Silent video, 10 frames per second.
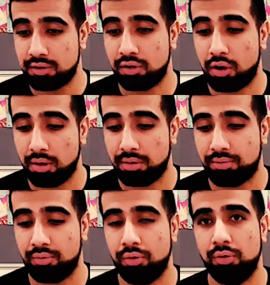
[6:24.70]
to go
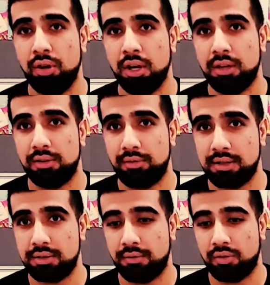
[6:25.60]
through the
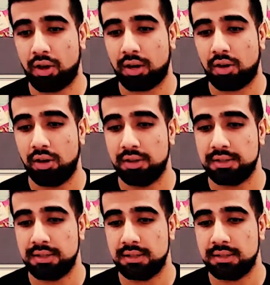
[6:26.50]
rest of
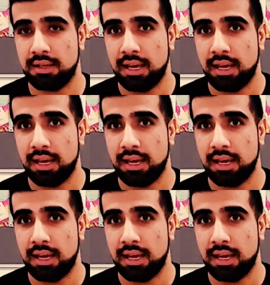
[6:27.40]
glycolysis.